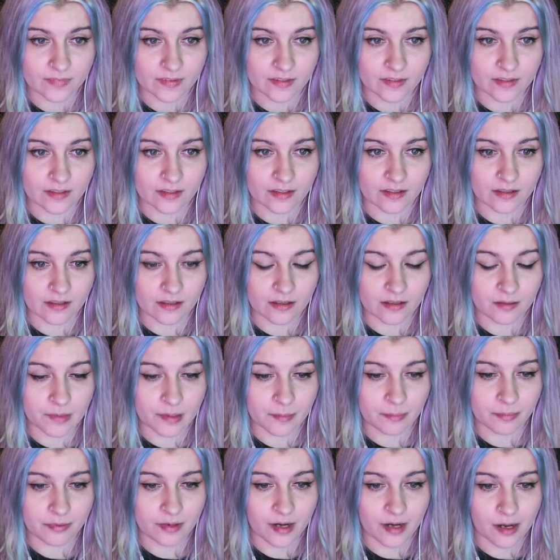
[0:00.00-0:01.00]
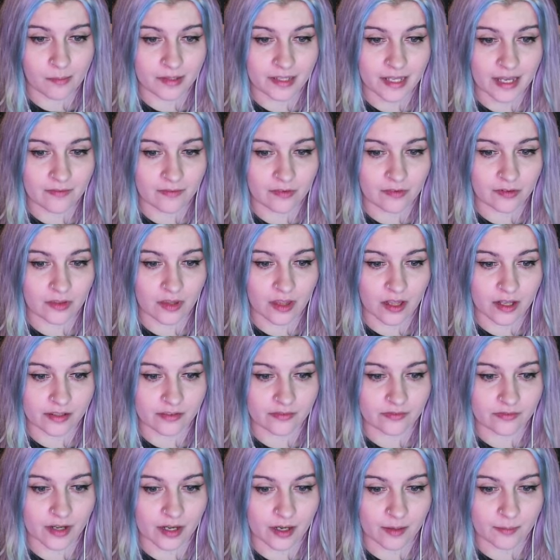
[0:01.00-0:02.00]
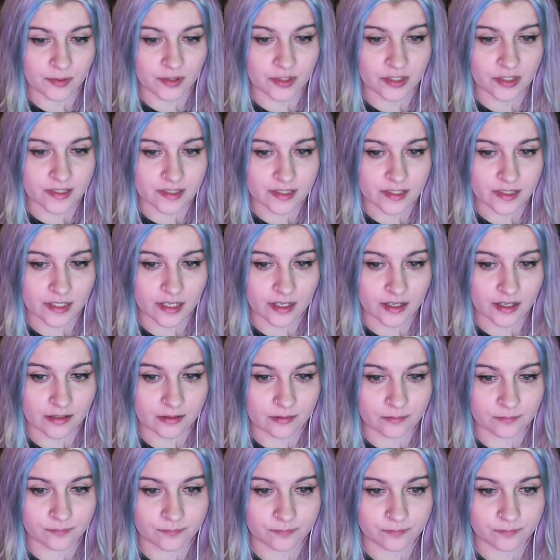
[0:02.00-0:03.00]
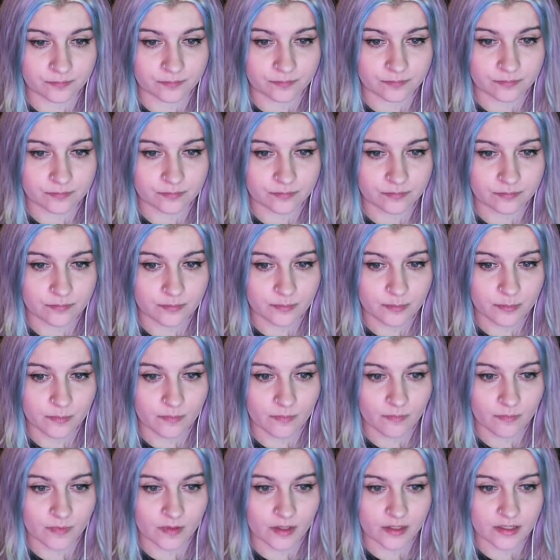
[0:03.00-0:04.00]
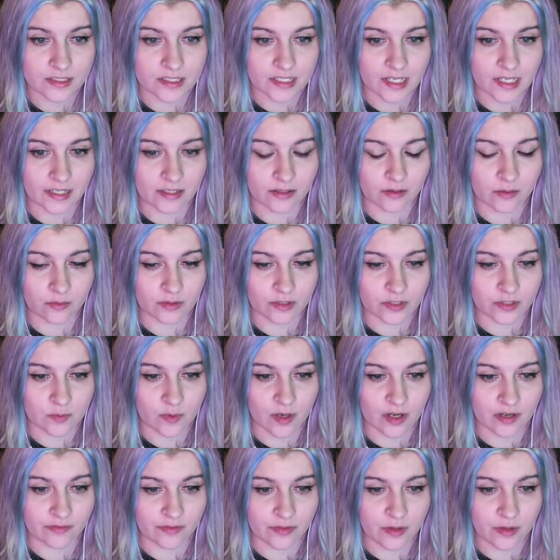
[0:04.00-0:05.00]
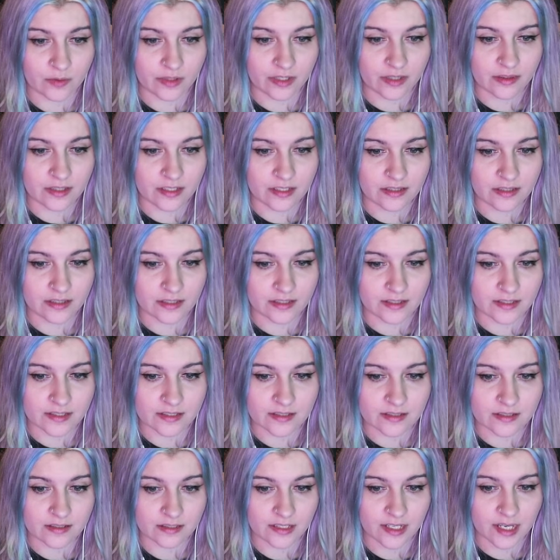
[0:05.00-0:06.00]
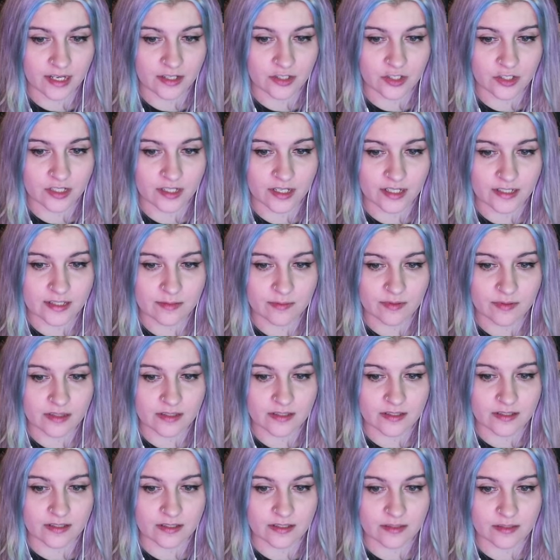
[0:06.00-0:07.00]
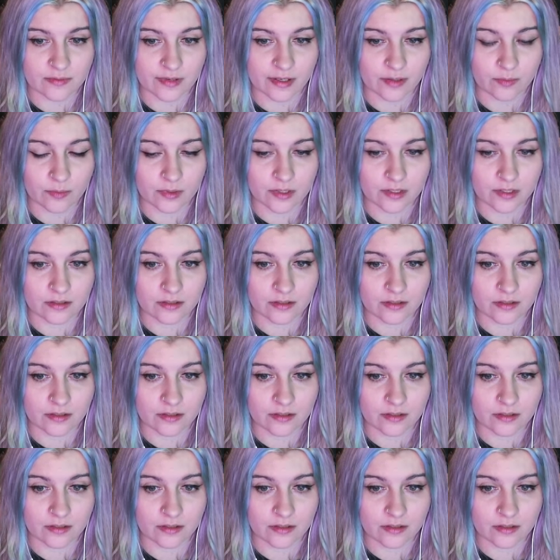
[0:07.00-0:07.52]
I probably have a lot of options there. 10 or 12. The only thing this cage connects with is this red one.